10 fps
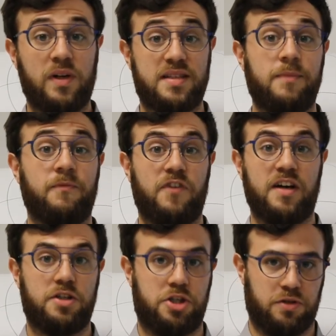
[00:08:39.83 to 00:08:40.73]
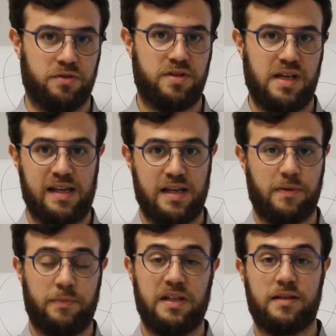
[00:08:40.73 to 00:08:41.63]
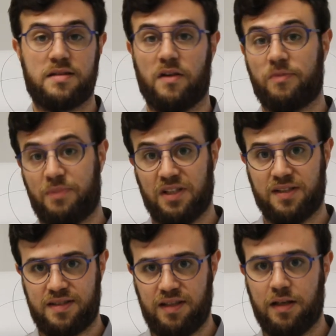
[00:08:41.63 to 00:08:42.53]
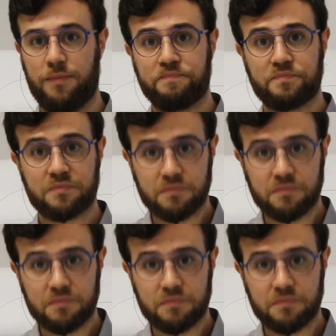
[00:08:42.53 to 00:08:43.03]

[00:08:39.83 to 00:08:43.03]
with the same functions and capabilities of PLC,